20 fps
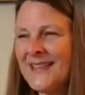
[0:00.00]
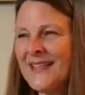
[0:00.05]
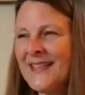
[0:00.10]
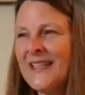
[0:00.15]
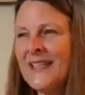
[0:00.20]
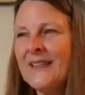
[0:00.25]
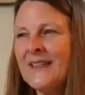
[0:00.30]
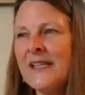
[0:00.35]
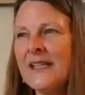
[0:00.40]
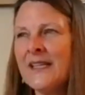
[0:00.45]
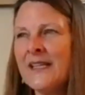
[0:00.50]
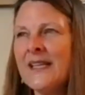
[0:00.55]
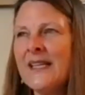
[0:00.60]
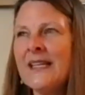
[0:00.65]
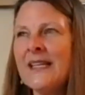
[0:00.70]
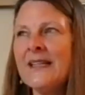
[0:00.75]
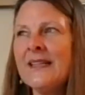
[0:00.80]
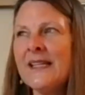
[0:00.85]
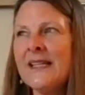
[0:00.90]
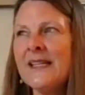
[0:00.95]

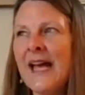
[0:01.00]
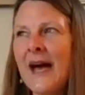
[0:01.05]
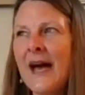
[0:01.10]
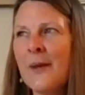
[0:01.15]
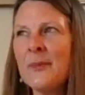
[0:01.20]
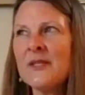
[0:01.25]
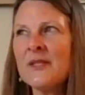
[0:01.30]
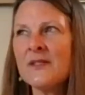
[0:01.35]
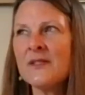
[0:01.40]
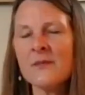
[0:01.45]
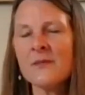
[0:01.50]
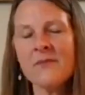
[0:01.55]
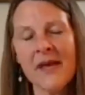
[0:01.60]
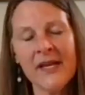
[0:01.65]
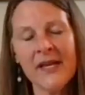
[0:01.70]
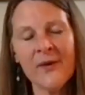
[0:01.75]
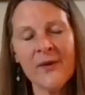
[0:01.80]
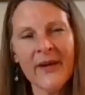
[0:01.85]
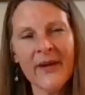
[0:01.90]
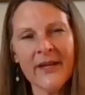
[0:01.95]
Healing happens in
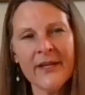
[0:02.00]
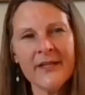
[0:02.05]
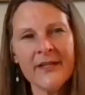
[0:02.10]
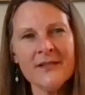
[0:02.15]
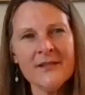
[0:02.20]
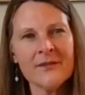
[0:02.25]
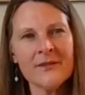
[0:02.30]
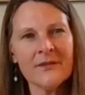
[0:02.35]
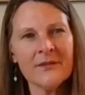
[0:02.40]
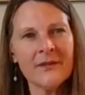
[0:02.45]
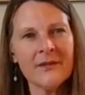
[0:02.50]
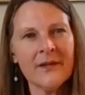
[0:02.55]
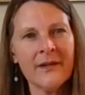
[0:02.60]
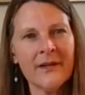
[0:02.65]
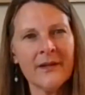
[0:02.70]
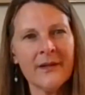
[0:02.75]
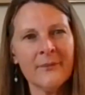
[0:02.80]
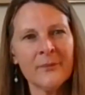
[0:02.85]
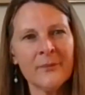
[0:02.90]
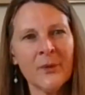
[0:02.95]
many ways,
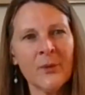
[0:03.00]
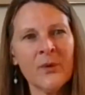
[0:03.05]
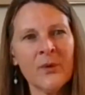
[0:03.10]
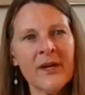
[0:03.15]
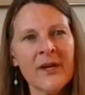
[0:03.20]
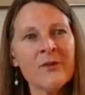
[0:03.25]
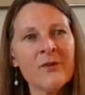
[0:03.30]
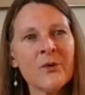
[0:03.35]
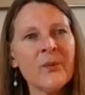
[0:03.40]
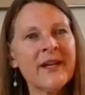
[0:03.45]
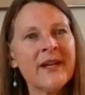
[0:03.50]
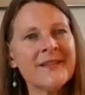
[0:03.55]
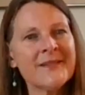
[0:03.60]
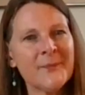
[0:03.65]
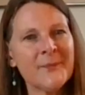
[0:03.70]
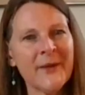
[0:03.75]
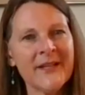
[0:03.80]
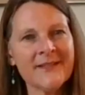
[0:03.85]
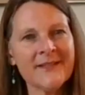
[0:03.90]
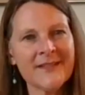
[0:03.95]
but whatever way is
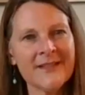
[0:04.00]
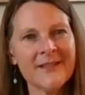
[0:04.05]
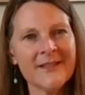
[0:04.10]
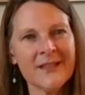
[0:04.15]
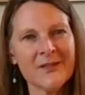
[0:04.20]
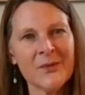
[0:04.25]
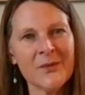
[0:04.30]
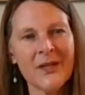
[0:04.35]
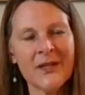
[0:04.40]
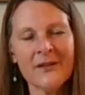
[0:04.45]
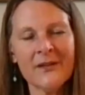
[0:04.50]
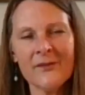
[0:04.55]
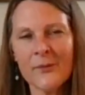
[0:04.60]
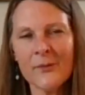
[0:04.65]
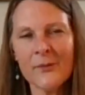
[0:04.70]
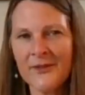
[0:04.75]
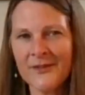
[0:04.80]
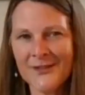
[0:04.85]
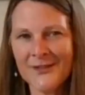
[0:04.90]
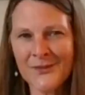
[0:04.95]
best. And that's what I love
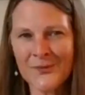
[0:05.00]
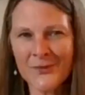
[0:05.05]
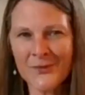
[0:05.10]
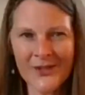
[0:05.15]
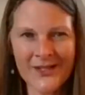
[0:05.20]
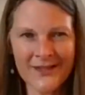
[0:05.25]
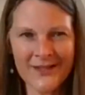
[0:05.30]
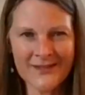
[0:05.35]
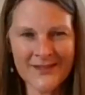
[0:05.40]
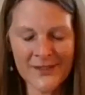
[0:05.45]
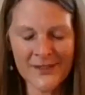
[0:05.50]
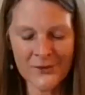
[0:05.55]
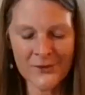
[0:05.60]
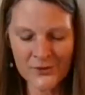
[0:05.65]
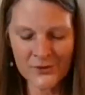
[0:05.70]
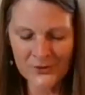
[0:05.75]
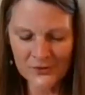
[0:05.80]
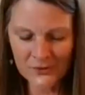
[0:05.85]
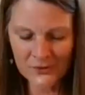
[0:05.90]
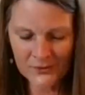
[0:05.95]
about this work, as I know
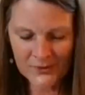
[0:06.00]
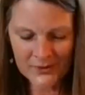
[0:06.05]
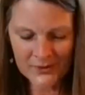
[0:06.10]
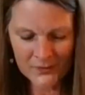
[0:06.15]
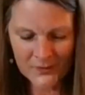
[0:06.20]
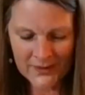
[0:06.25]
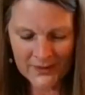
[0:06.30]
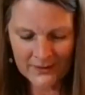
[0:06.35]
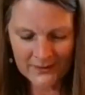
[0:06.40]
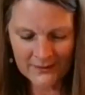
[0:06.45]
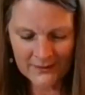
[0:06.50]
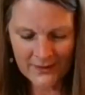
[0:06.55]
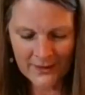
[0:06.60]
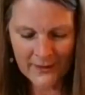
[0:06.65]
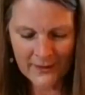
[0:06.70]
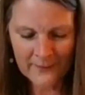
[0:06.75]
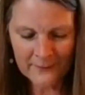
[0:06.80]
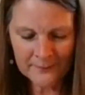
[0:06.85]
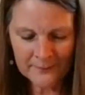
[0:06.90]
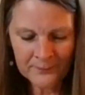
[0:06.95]
you do as well.
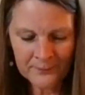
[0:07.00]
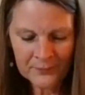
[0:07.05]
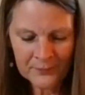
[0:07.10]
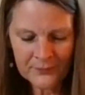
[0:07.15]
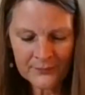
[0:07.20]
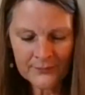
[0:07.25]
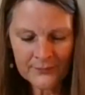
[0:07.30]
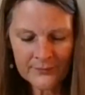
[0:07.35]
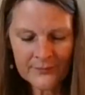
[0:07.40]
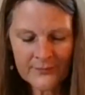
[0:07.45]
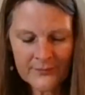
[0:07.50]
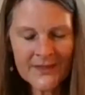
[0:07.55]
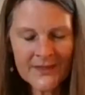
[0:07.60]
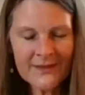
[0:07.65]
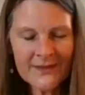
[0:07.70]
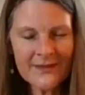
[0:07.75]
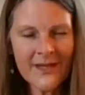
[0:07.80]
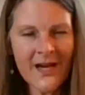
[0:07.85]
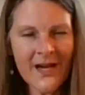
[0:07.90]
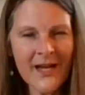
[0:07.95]

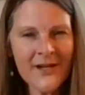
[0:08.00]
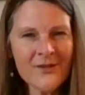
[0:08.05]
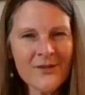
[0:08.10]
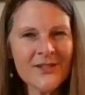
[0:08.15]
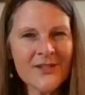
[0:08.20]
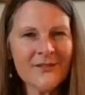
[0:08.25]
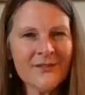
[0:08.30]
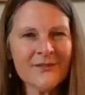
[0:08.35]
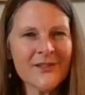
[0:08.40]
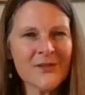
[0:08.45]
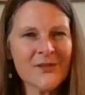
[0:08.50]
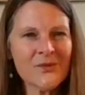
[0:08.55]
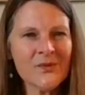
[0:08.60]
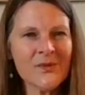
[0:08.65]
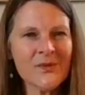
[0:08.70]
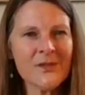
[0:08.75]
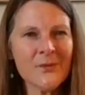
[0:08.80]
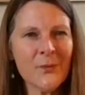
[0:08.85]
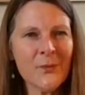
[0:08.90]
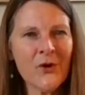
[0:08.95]
The higher self does
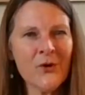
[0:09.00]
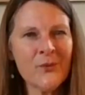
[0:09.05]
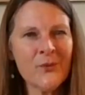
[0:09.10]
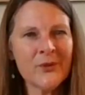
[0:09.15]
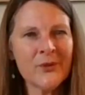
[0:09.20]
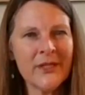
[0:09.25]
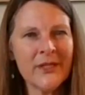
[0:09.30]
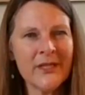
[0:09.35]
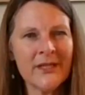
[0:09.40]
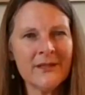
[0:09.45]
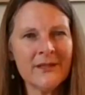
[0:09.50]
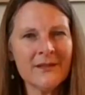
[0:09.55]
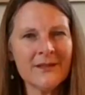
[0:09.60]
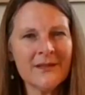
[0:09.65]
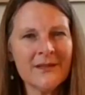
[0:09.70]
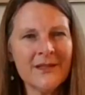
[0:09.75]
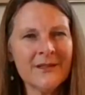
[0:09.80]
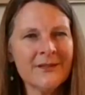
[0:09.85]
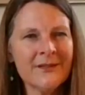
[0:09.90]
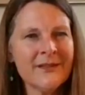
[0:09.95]
what's appropriate.
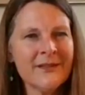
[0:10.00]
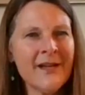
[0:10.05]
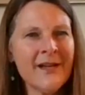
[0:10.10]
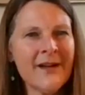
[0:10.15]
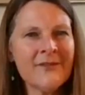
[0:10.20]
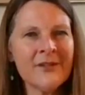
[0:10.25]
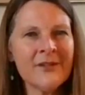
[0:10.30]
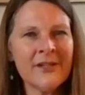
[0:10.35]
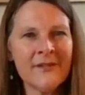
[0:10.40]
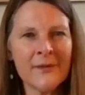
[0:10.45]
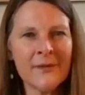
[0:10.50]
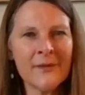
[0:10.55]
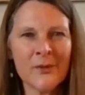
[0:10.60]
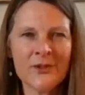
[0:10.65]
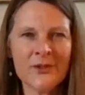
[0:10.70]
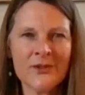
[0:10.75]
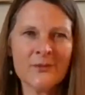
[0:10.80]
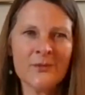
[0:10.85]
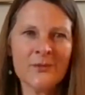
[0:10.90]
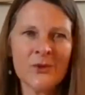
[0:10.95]
It'll never give the
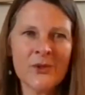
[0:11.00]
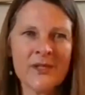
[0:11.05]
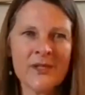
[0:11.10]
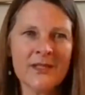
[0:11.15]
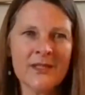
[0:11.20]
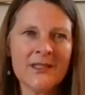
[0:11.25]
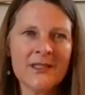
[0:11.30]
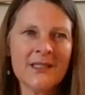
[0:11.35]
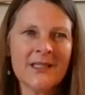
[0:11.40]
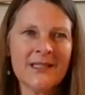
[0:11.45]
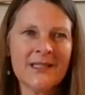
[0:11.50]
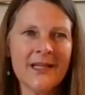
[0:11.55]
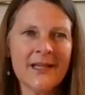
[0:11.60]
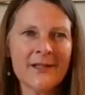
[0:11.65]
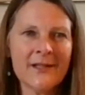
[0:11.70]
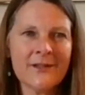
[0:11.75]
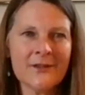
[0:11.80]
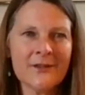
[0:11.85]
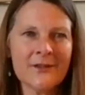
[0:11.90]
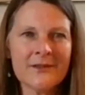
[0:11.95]
person more than they can
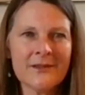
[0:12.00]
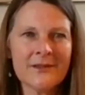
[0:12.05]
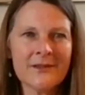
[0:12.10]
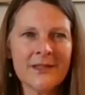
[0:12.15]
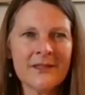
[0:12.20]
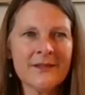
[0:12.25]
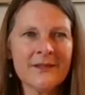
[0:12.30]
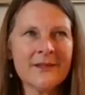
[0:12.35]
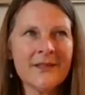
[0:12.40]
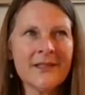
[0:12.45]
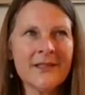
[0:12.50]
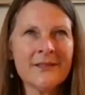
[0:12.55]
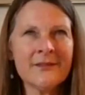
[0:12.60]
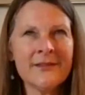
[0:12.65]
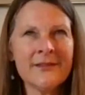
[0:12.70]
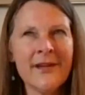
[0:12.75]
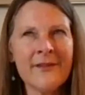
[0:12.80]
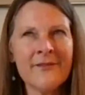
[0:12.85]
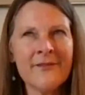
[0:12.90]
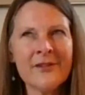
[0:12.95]
handle, and it'll
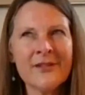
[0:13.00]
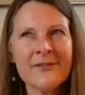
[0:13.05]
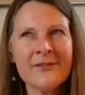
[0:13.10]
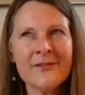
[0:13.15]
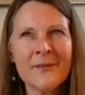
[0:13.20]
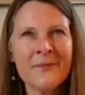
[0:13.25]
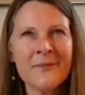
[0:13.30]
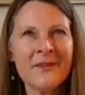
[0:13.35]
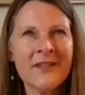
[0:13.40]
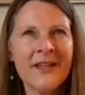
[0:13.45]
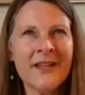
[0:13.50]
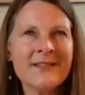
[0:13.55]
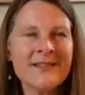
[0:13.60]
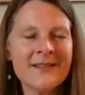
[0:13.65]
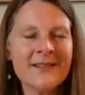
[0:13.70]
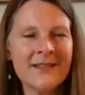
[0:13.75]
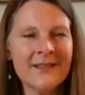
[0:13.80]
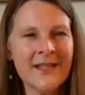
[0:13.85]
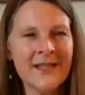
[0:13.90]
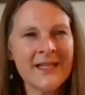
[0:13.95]
never give them less
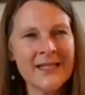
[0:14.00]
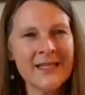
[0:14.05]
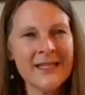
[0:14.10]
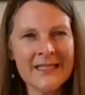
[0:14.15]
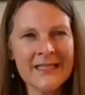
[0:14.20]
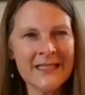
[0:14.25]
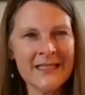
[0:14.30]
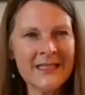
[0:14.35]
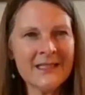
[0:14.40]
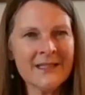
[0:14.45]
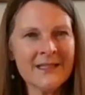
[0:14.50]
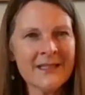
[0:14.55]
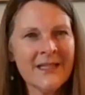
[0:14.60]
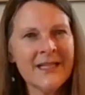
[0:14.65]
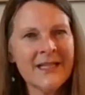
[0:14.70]
than they need.